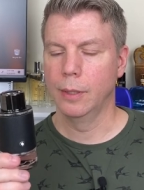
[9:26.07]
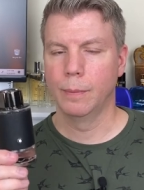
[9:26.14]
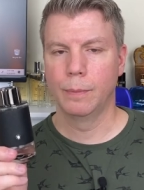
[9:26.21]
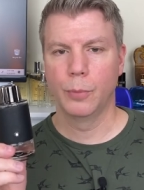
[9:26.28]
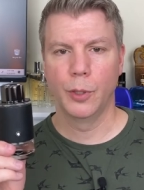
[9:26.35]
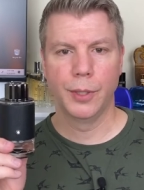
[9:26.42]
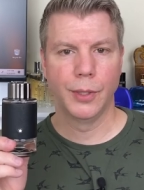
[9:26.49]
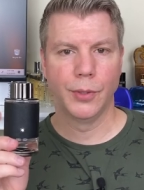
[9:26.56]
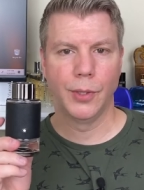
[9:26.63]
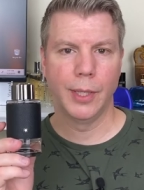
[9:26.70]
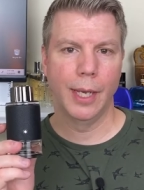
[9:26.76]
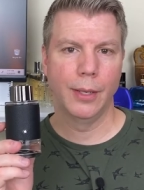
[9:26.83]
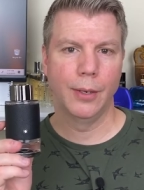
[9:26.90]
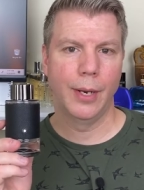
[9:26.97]
that put this
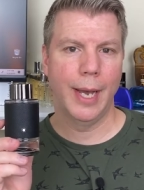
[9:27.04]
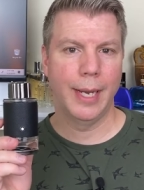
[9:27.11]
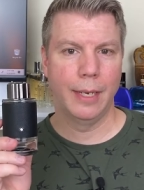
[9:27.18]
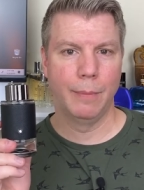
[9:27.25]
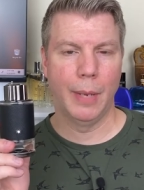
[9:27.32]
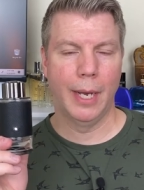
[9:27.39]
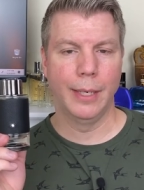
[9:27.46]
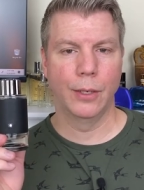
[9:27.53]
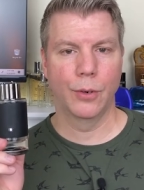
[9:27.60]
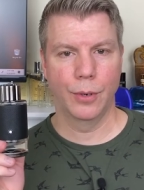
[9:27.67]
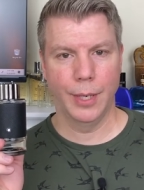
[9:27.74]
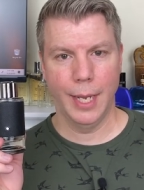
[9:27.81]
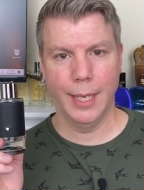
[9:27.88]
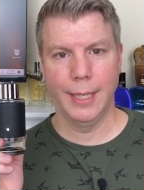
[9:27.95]
together had in mind
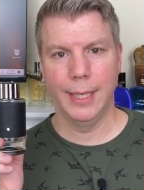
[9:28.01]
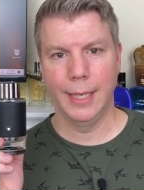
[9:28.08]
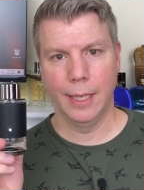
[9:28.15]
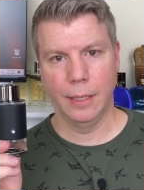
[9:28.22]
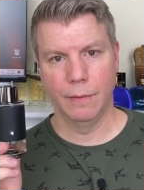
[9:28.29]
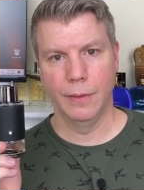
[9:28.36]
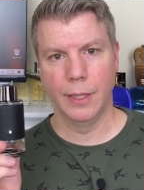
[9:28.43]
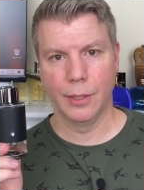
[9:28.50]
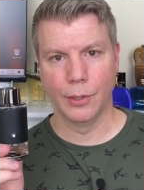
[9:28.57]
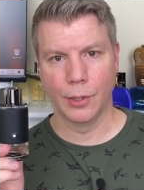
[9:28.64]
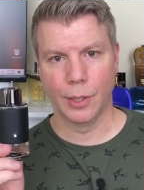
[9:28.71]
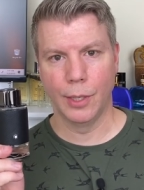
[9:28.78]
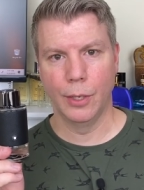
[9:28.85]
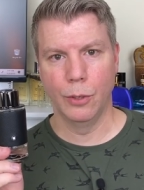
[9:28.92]
creating an
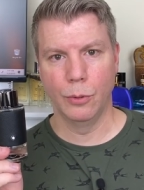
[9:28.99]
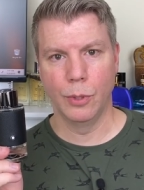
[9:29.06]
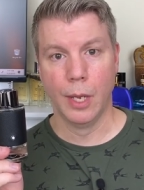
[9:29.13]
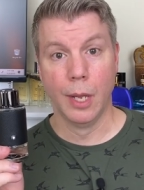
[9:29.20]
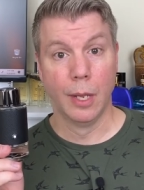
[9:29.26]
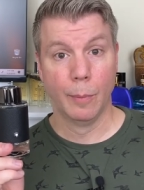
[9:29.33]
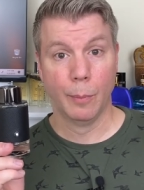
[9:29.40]
Aventus clone,